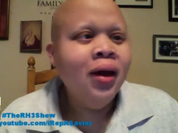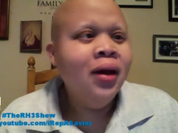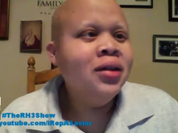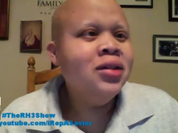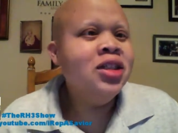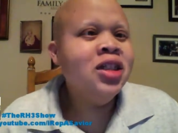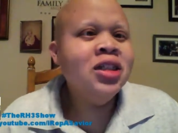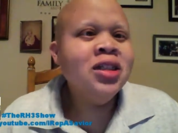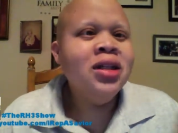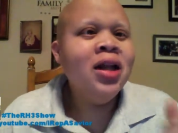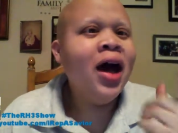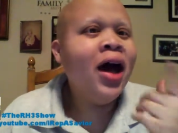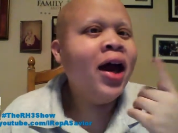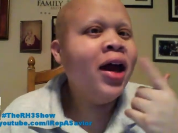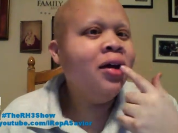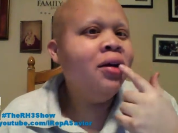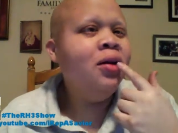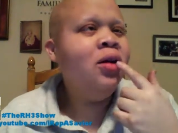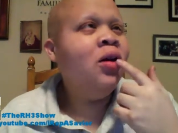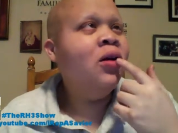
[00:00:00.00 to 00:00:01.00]
just like
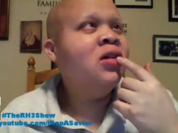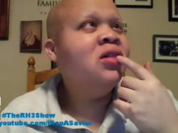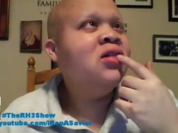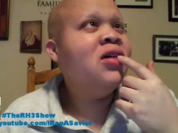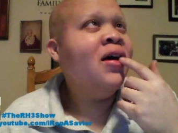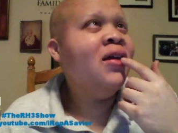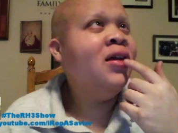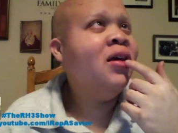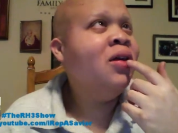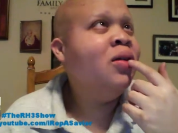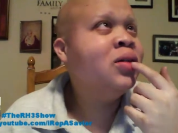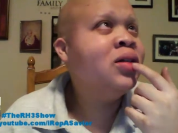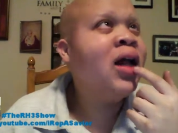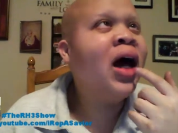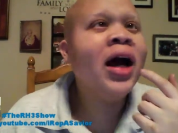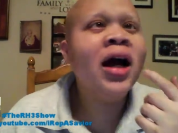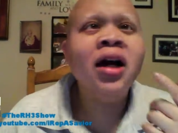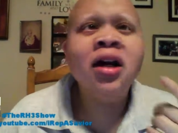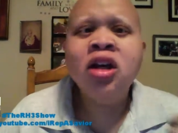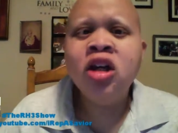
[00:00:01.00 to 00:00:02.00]
you know I think it was
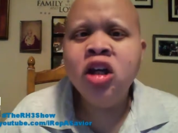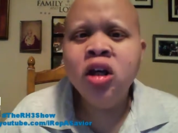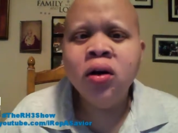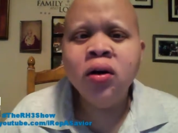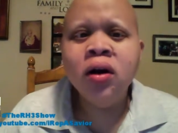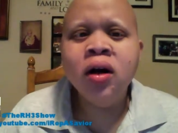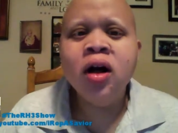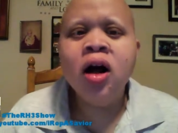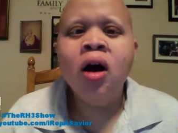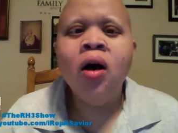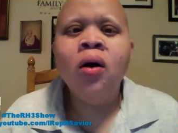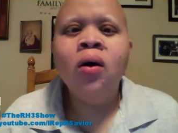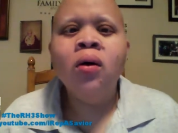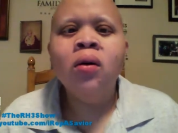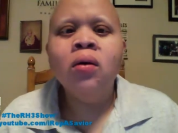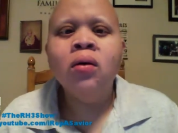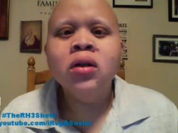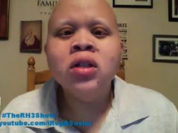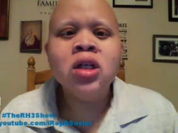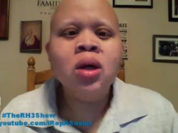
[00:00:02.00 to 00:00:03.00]
like a year ago,
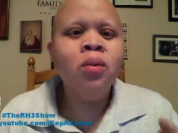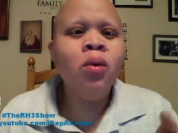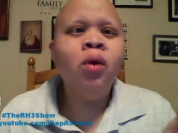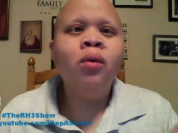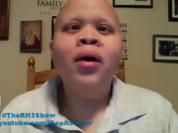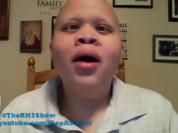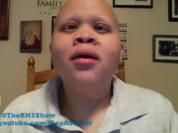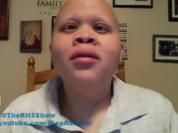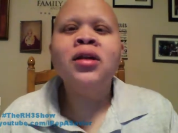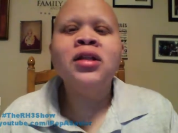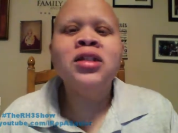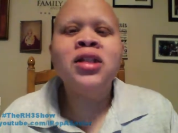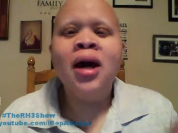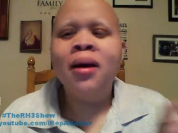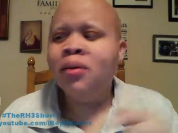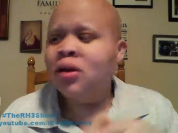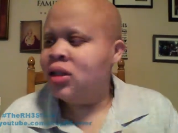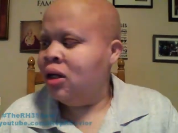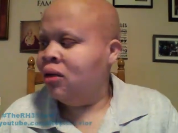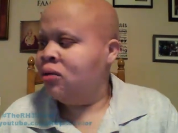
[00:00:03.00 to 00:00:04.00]
somewhere around this time,
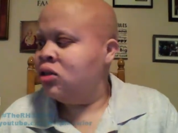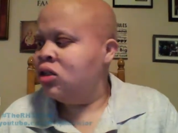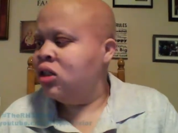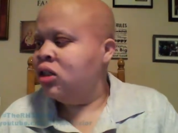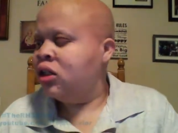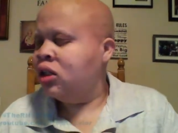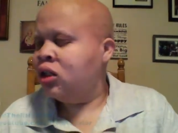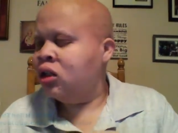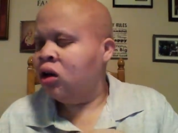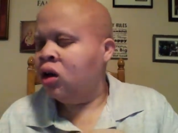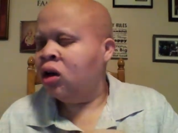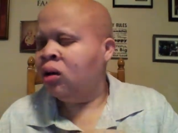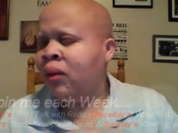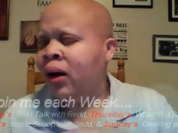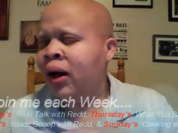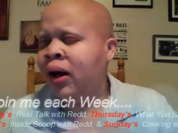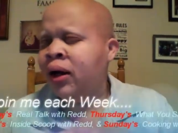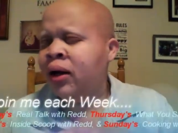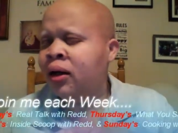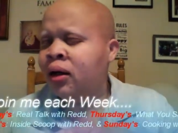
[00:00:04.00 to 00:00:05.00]
because I was looking on
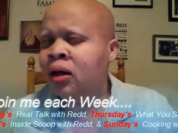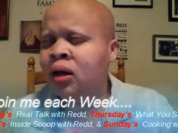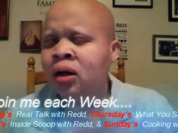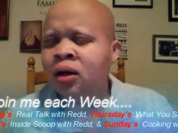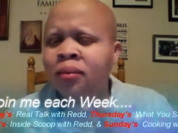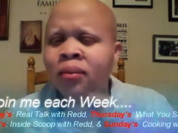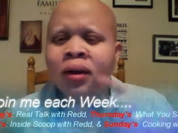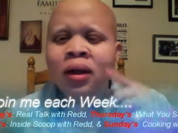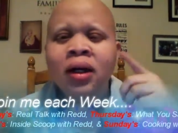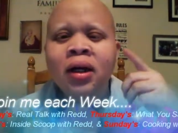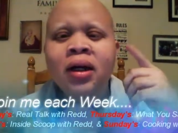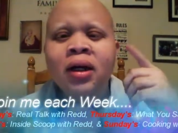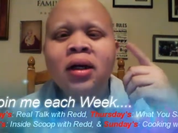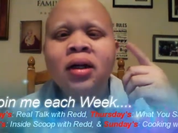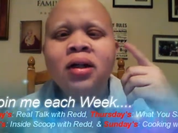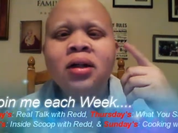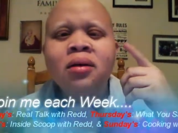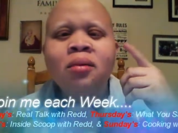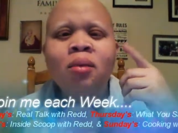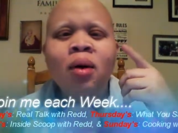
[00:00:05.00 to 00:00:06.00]
my um,
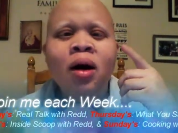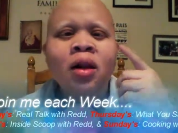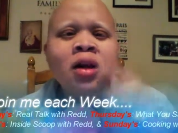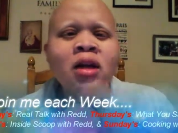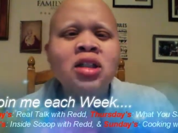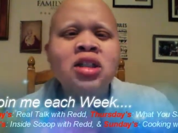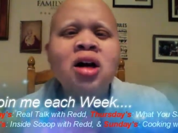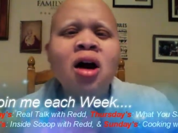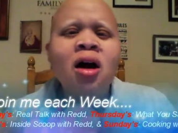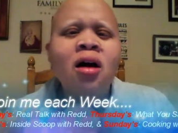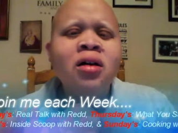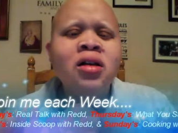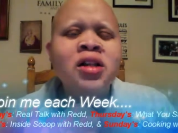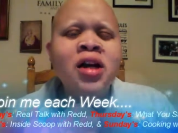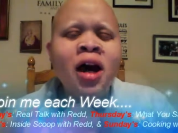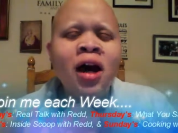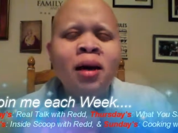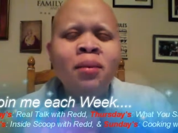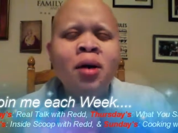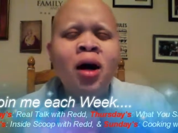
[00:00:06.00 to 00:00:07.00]
I think it's called
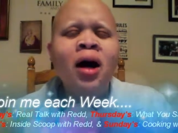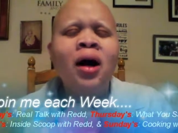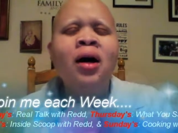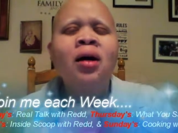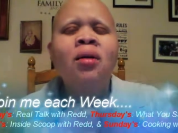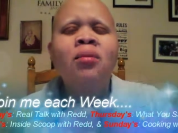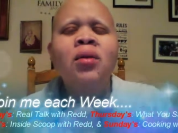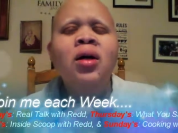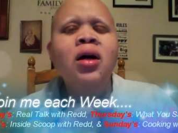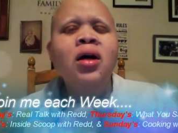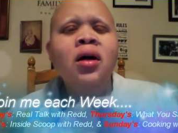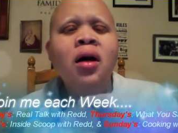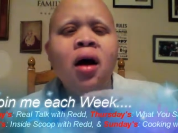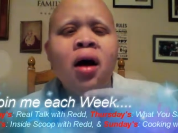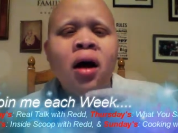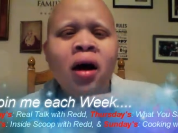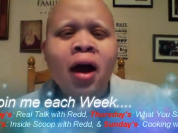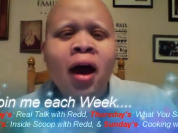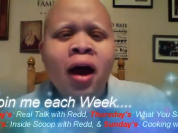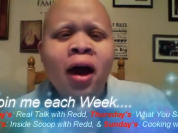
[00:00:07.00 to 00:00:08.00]
Timehop
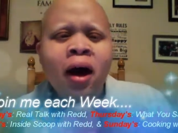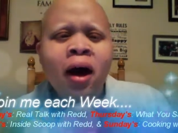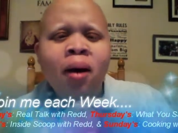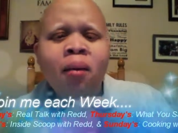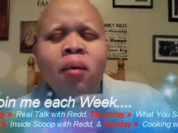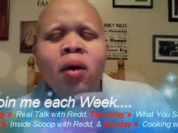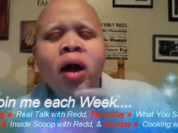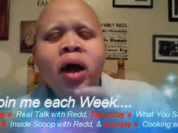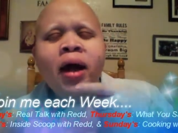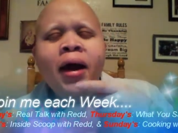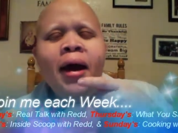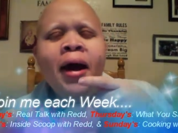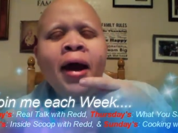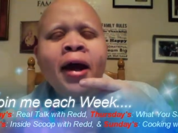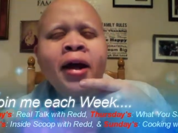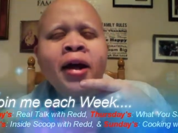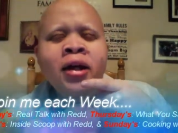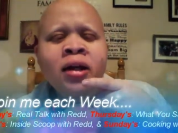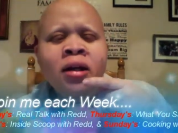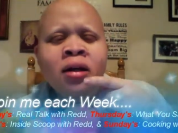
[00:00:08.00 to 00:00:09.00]
uh, app,
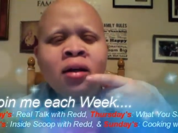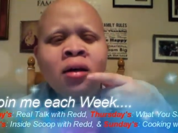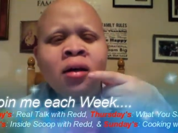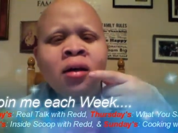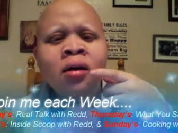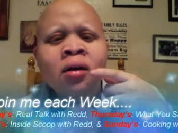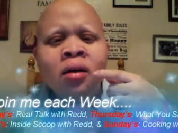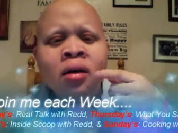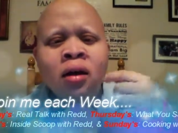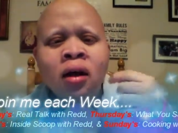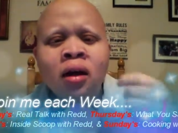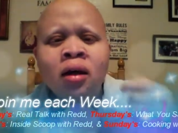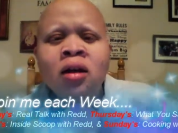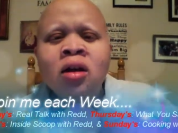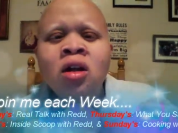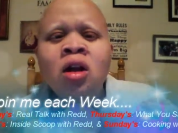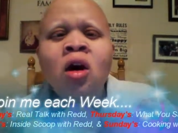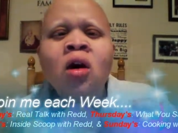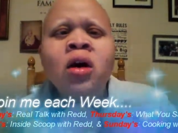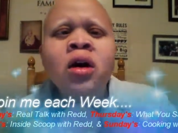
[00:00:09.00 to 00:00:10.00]
and you
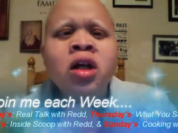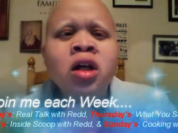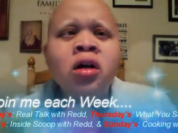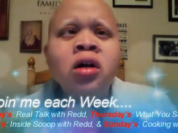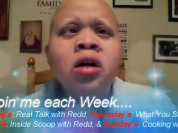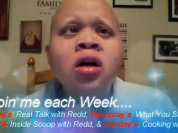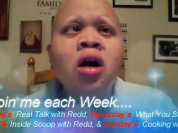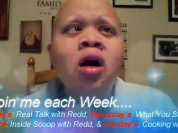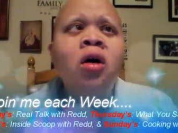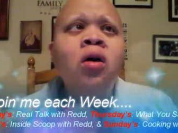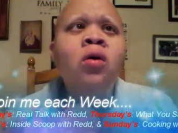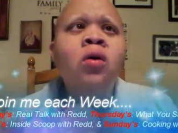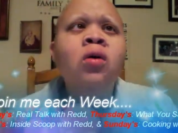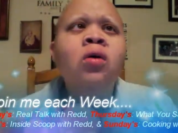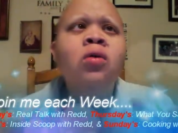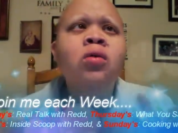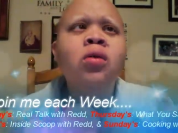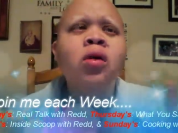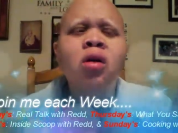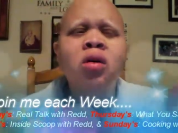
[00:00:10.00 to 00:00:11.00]
know a year ago,
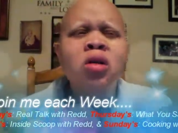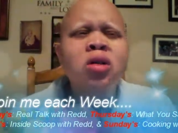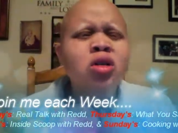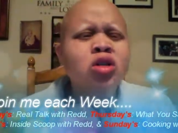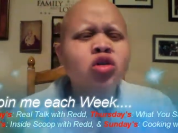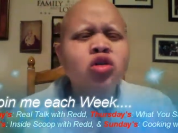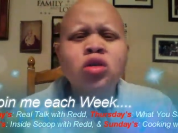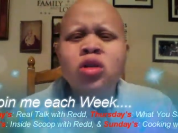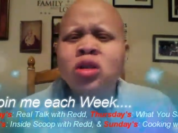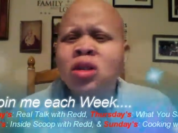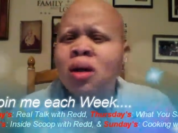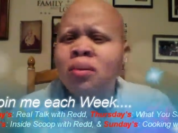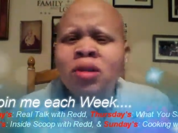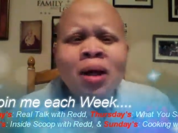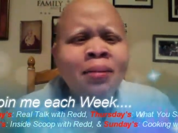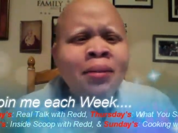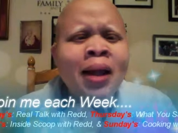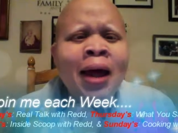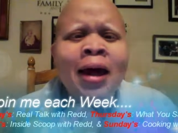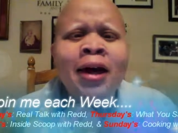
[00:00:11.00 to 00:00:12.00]

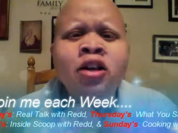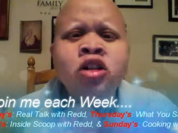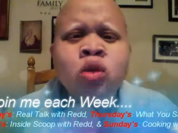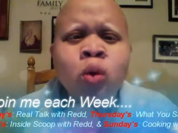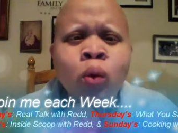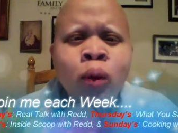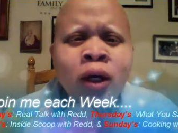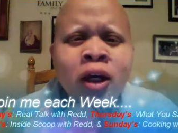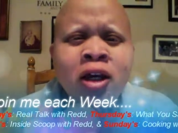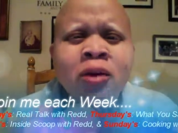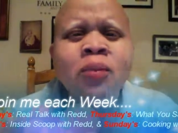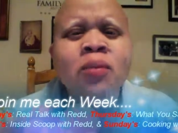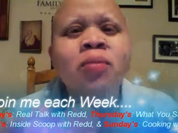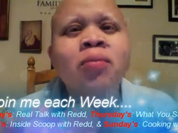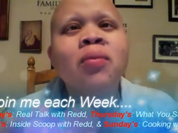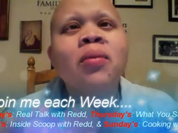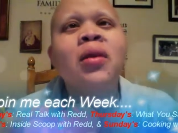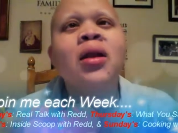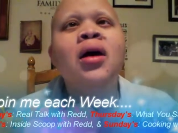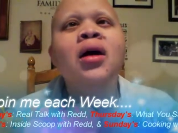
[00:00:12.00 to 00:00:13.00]
sometime last week,
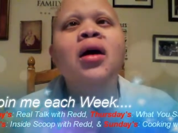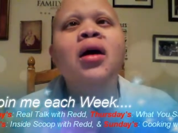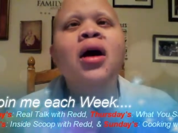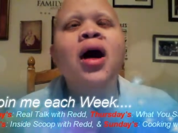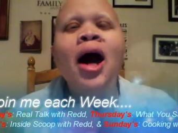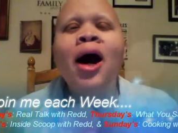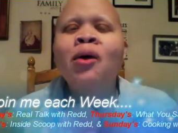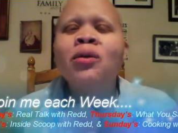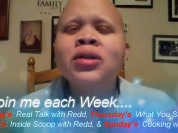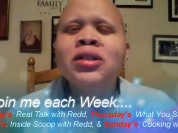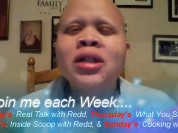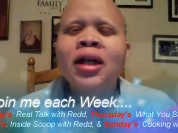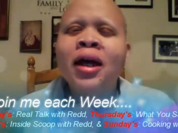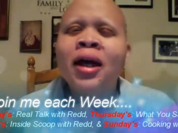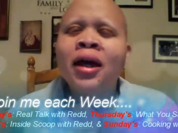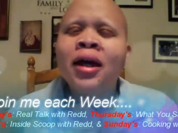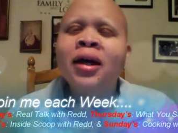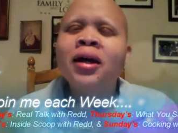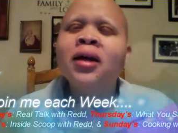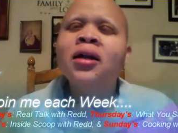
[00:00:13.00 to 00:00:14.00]
I was
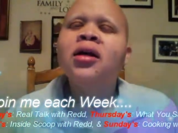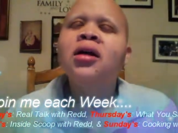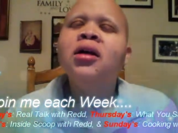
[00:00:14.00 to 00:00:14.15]
at